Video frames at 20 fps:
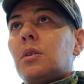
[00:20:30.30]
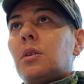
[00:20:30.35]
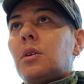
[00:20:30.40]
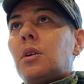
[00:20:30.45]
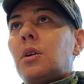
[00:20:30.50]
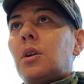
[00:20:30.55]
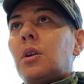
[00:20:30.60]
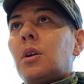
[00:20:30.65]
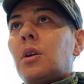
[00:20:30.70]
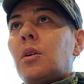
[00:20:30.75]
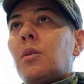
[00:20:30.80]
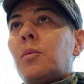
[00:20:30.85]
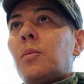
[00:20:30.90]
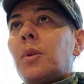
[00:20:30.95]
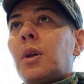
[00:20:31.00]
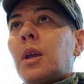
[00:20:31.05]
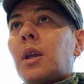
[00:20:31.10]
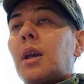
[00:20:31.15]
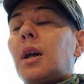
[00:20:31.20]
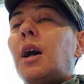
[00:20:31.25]
You know, and,
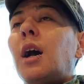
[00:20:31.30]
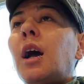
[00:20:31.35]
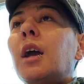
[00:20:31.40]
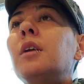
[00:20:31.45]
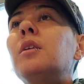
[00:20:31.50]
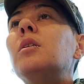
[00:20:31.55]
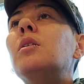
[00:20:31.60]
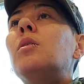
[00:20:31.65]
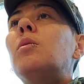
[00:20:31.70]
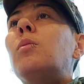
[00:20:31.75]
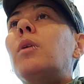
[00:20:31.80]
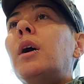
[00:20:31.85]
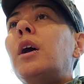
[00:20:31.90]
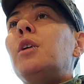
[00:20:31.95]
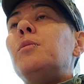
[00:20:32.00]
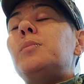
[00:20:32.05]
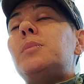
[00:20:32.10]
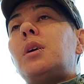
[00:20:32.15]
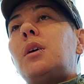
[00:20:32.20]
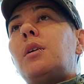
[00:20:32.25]
like, I know why
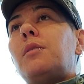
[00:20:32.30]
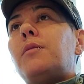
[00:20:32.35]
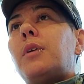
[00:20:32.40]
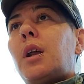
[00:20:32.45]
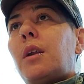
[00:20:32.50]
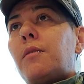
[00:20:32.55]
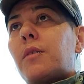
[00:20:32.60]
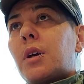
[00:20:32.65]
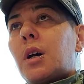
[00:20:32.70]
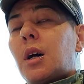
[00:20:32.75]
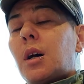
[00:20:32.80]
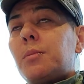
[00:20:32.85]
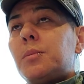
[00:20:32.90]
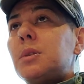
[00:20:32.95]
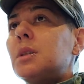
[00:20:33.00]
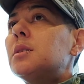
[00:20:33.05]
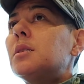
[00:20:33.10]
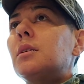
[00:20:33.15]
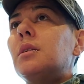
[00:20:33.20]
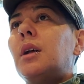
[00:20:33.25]
I'm terrified of cops.
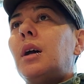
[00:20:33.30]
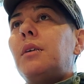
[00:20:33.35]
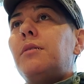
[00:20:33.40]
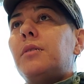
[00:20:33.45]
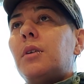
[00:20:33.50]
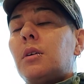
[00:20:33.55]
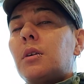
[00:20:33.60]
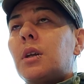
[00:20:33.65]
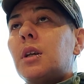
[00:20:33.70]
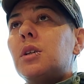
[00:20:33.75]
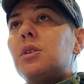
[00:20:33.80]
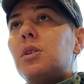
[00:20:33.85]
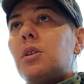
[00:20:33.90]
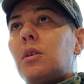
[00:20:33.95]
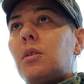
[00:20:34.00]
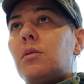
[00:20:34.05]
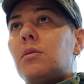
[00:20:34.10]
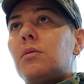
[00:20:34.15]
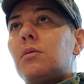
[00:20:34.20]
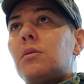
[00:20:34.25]
It's a lifelong issue.